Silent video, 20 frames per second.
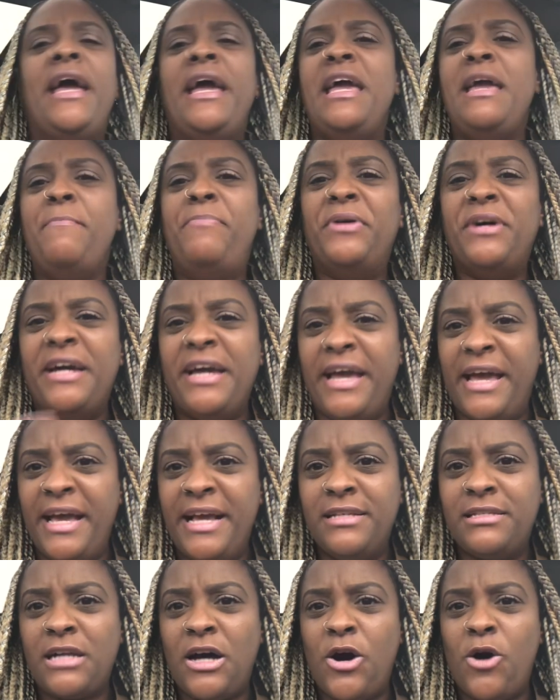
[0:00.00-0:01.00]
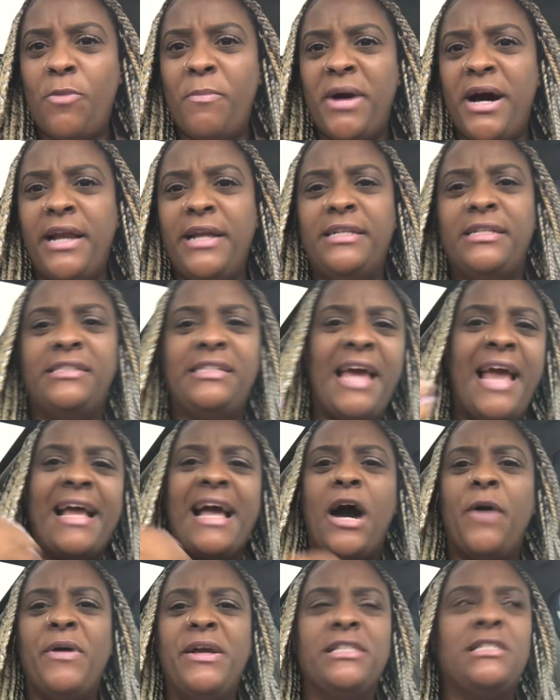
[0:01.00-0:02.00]
he put in his own money to
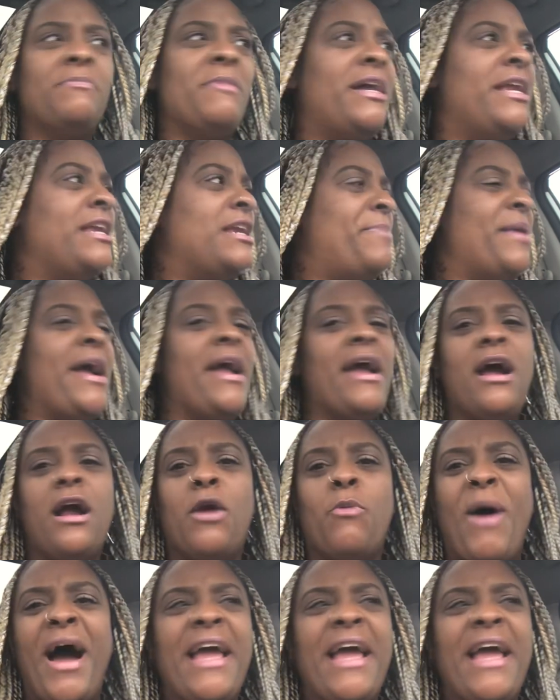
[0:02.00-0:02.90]
take out his money to pay her?